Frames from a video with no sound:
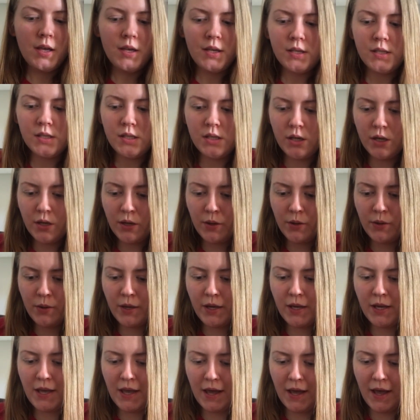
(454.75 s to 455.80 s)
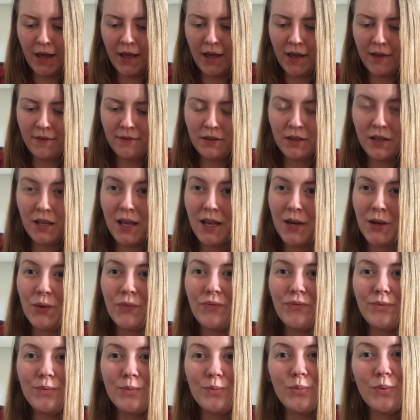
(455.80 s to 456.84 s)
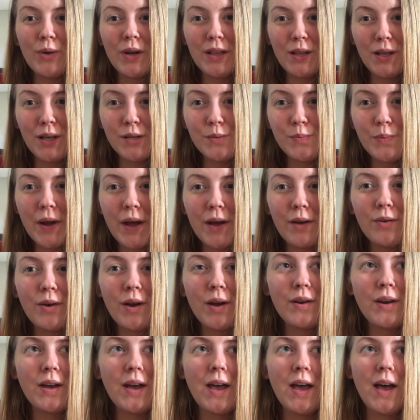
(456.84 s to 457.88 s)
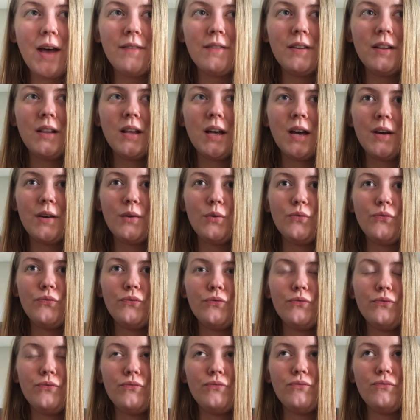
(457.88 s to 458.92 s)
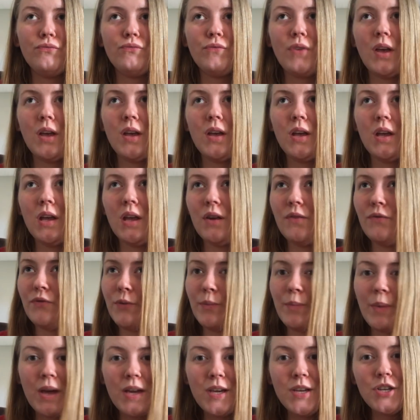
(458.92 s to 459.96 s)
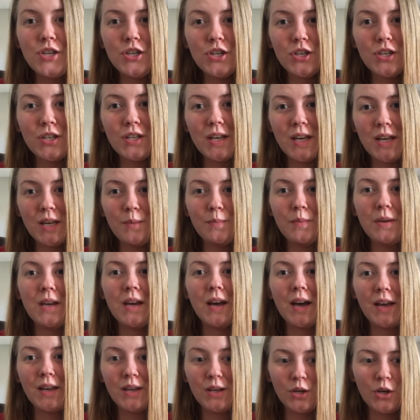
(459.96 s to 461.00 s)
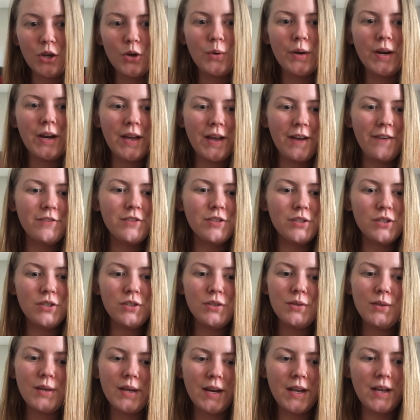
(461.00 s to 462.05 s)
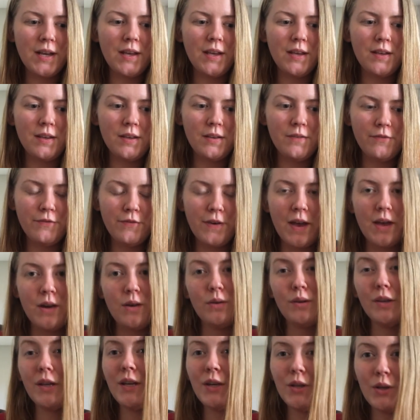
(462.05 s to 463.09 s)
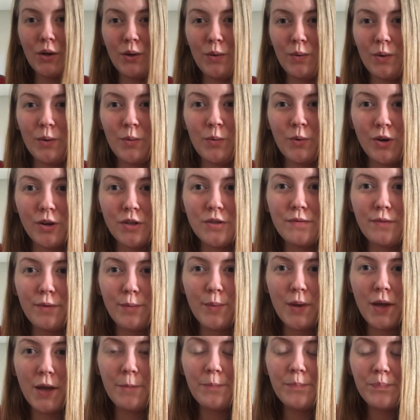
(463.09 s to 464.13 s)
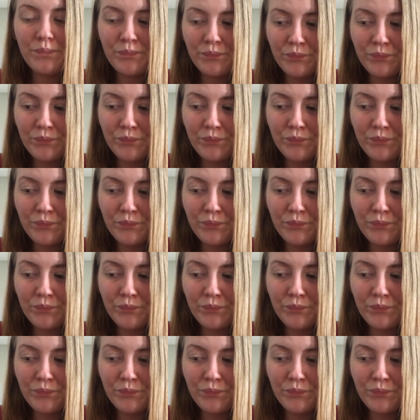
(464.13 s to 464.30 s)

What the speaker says: So, yeah, I have a lot of weight loss background. I have a lot of information in me. I know what I have to do, and I finally know what works for me.